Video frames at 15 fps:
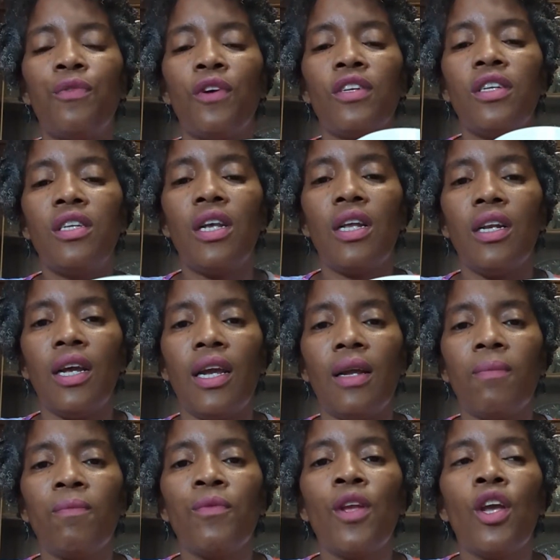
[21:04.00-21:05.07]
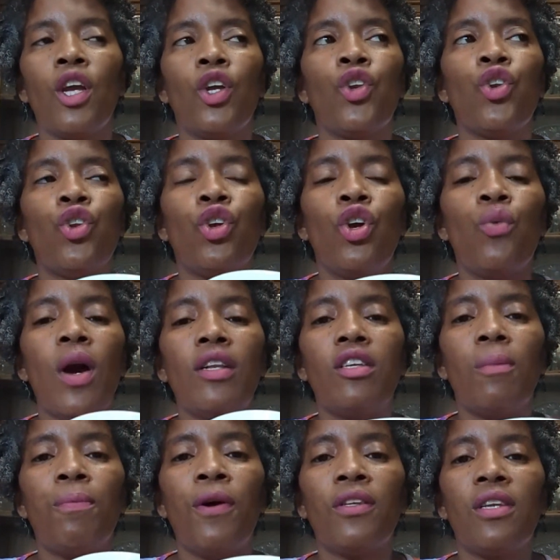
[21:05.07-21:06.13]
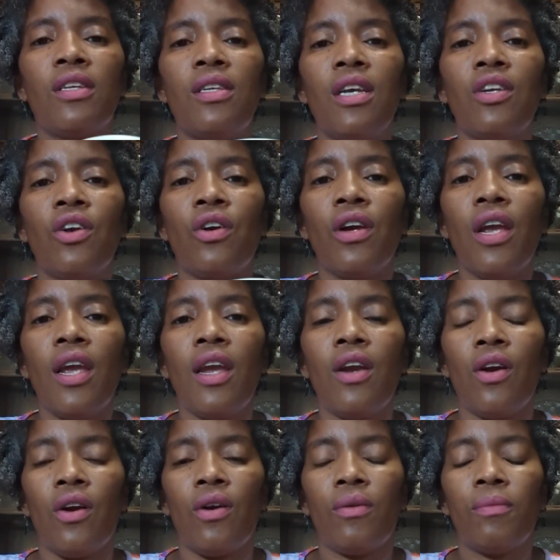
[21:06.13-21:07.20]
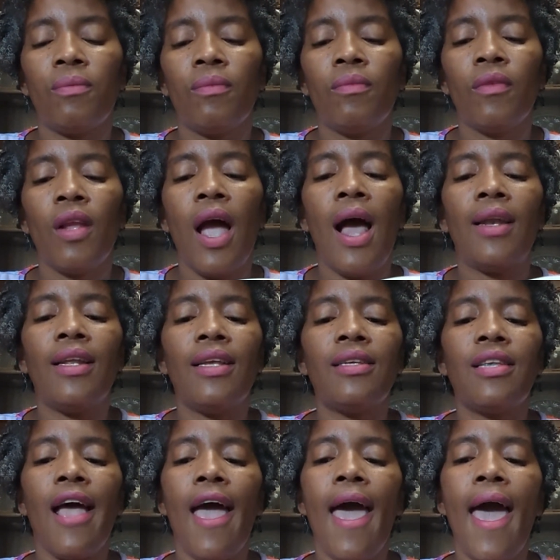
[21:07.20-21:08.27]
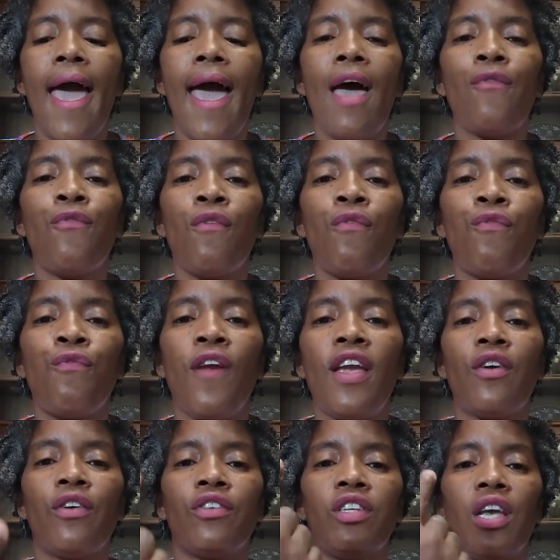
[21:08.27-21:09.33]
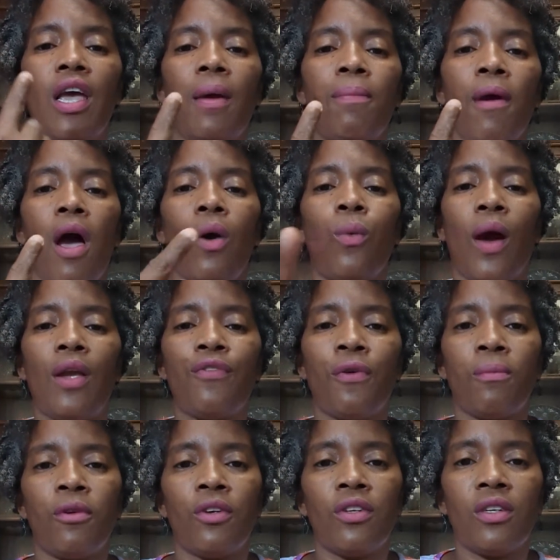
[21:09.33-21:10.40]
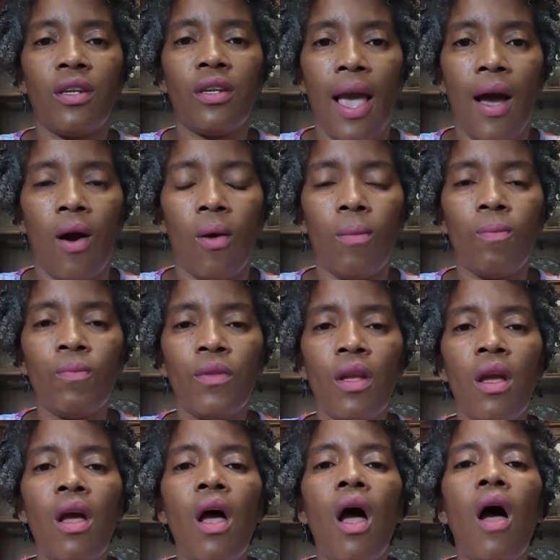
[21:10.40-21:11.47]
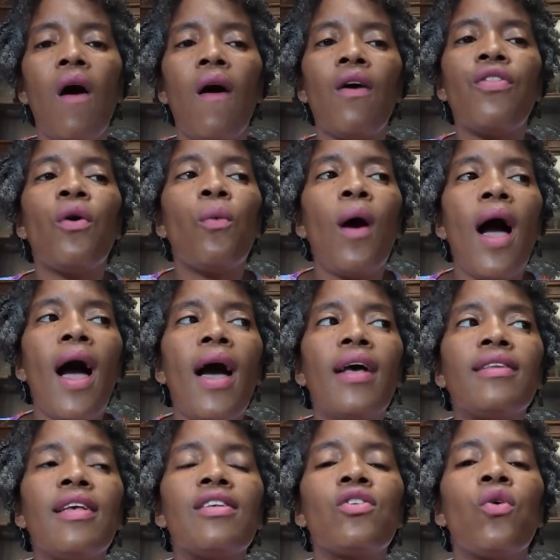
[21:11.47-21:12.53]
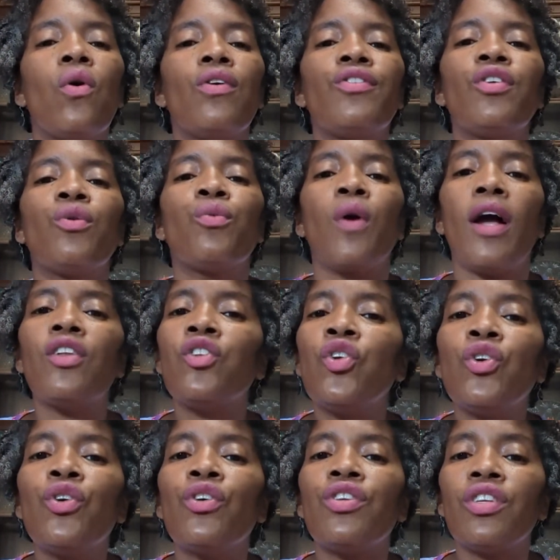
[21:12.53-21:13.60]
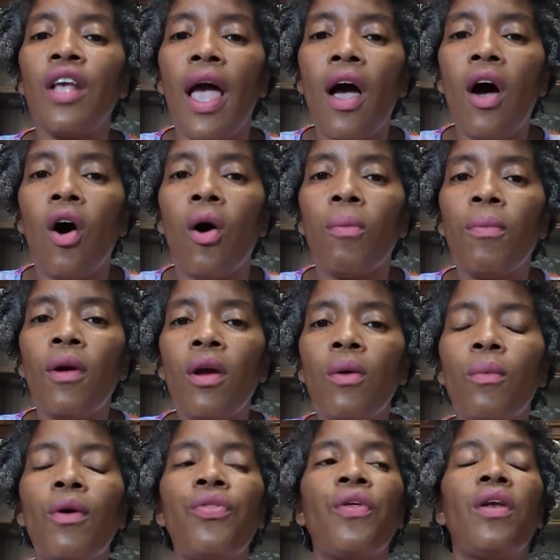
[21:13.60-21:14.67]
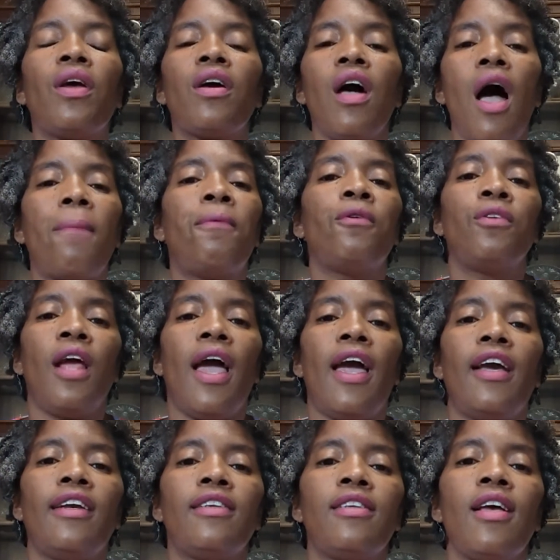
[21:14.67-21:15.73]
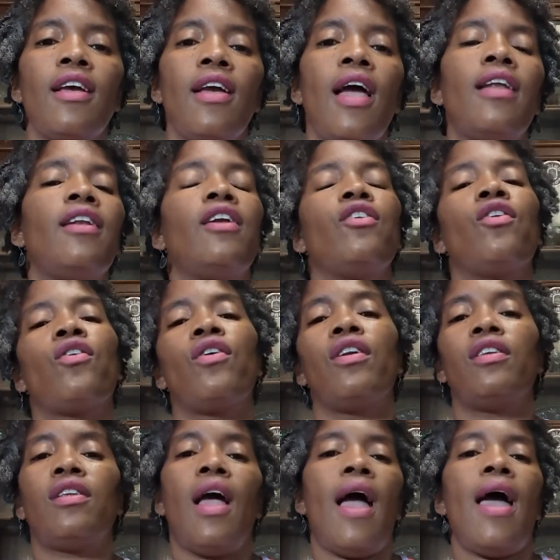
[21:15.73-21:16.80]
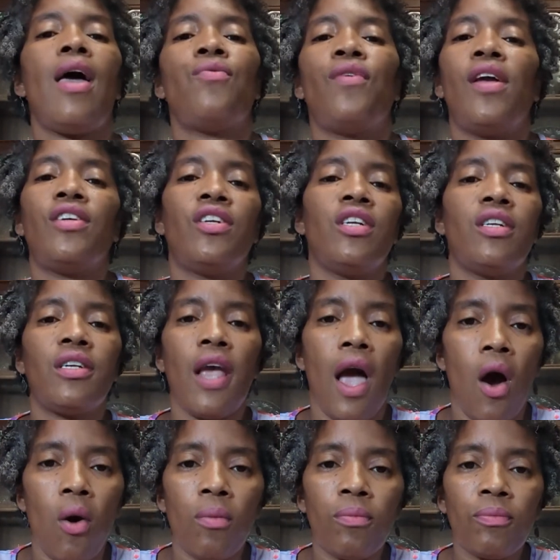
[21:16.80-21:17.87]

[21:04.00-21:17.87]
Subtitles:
sealing. You want to put this in your hair at least a half a fingertip away from your scalp. Otherwise, it's going to run to your scalp within a couple days, and then you're going to say, I have itchy scalp.